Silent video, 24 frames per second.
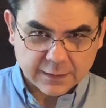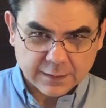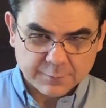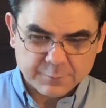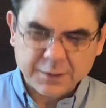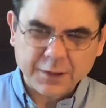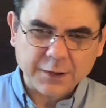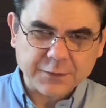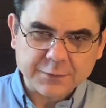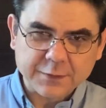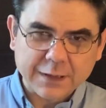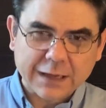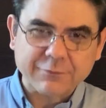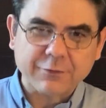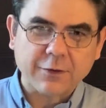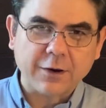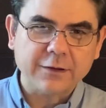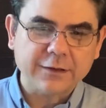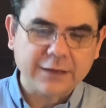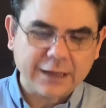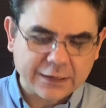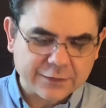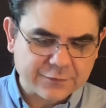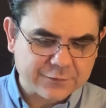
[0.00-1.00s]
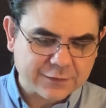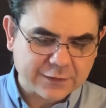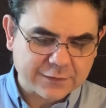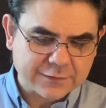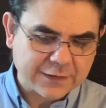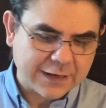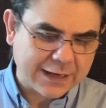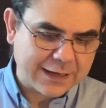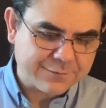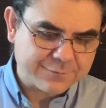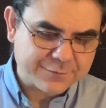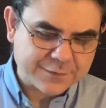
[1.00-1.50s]
We also have online church
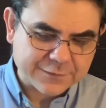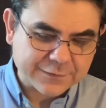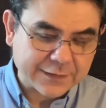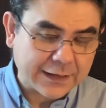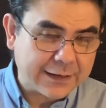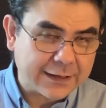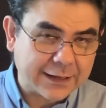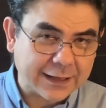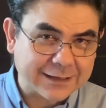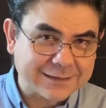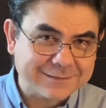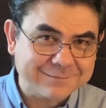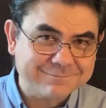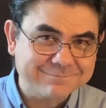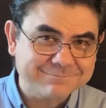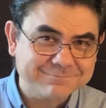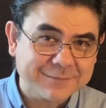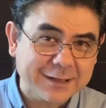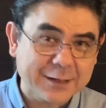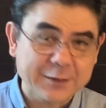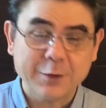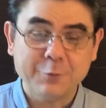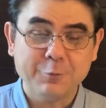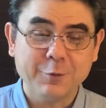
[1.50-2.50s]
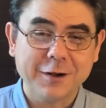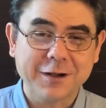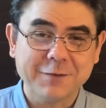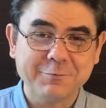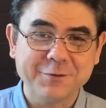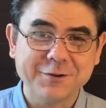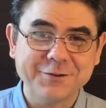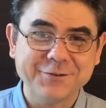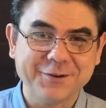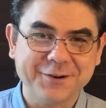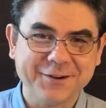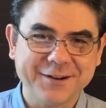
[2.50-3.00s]
every Sunday, and you're welcome
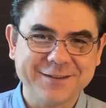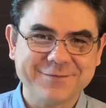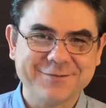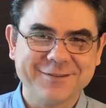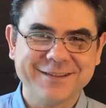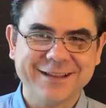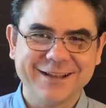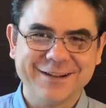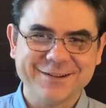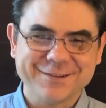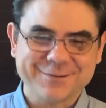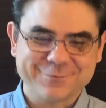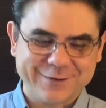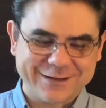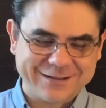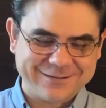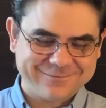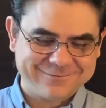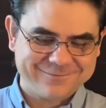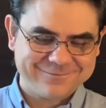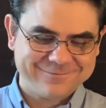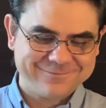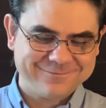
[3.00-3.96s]
to join us for that as well.